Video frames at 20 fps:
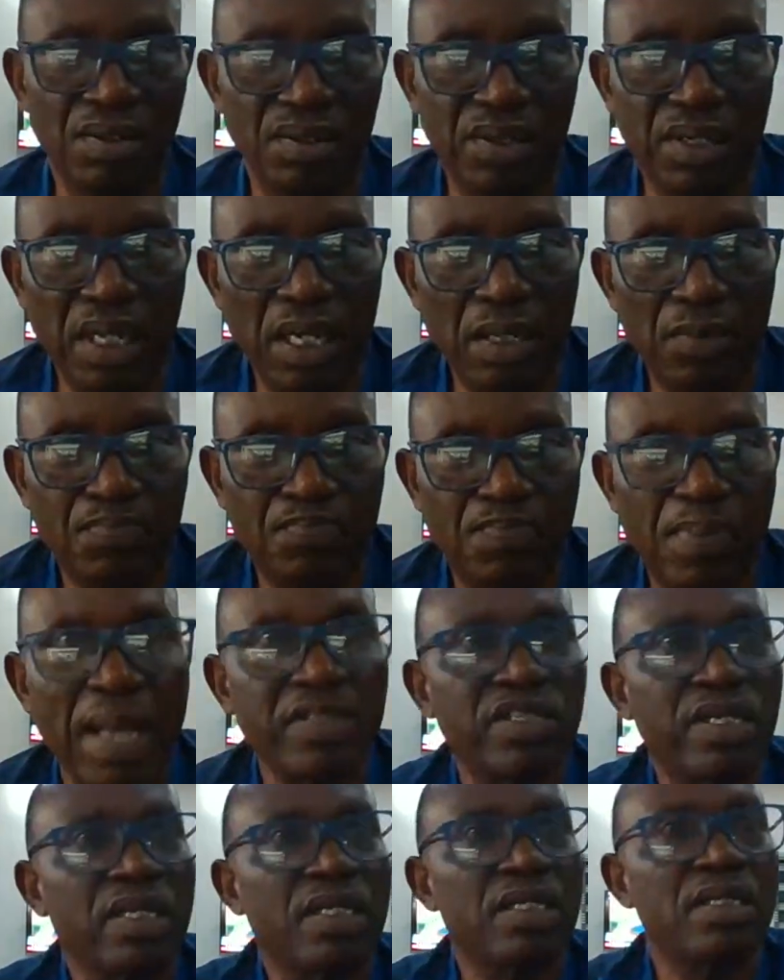The
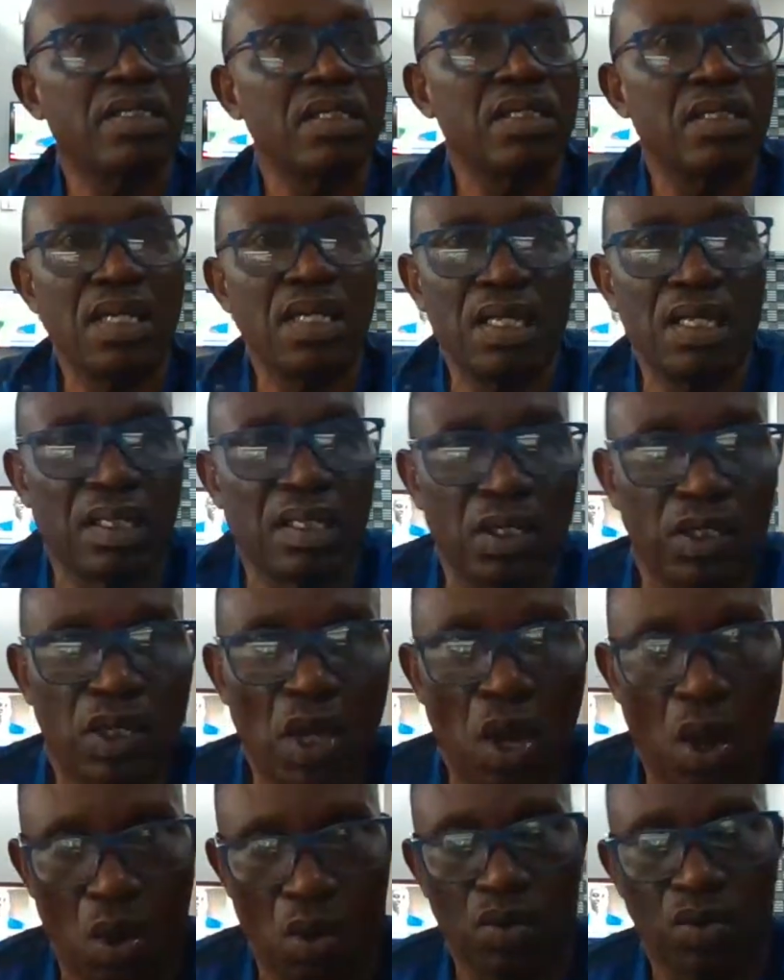person in the
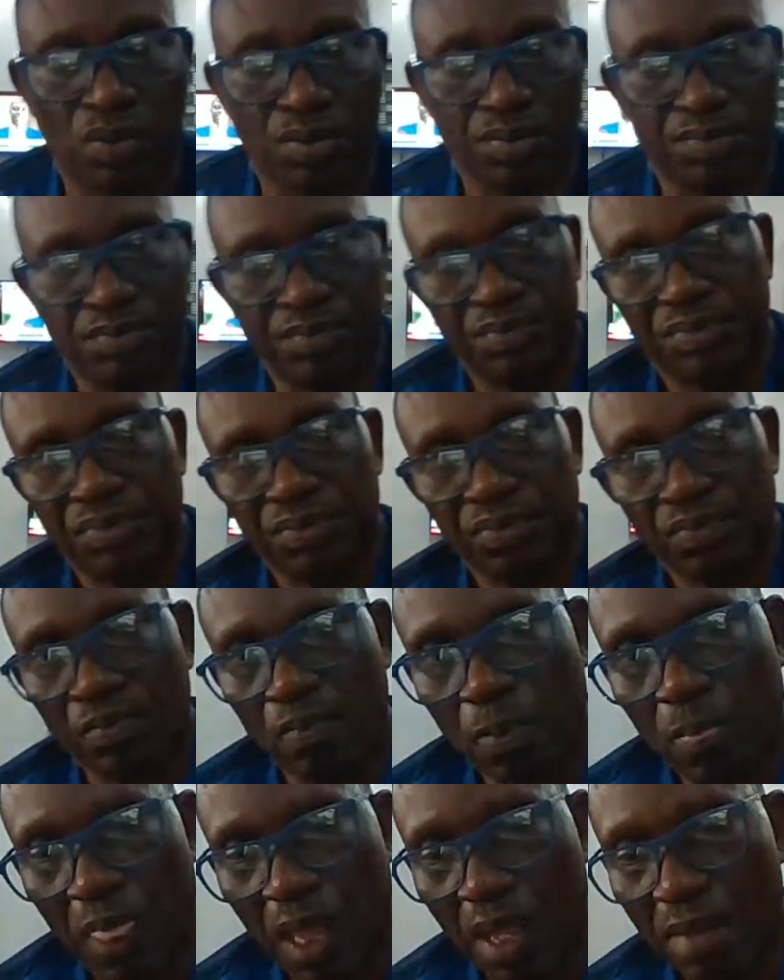dock
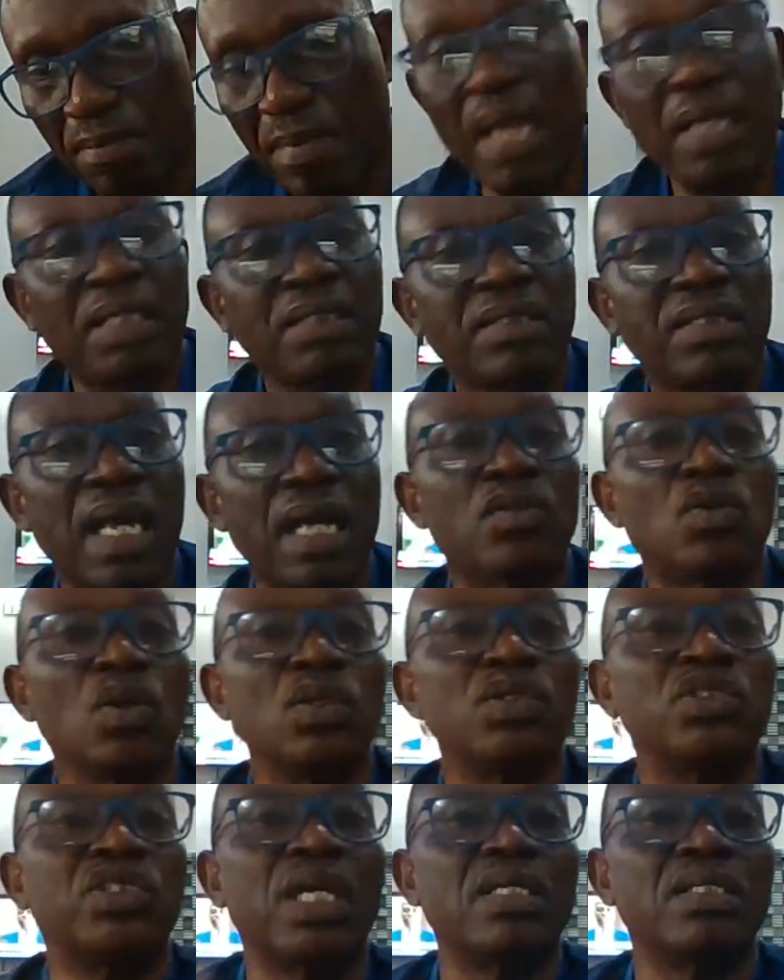may decide
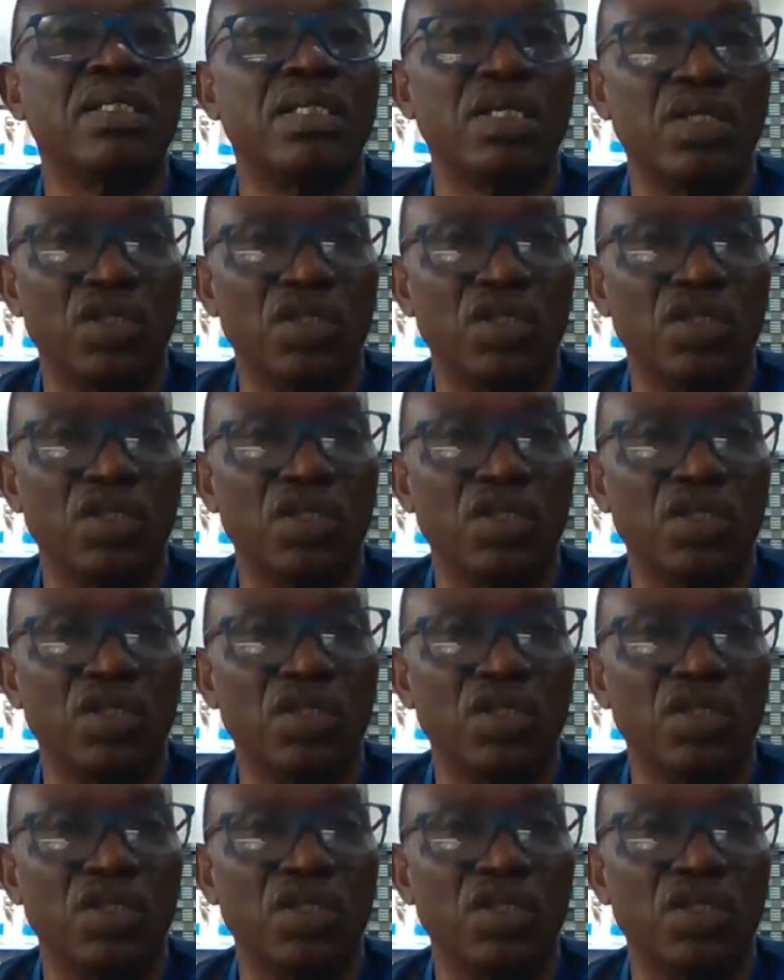to change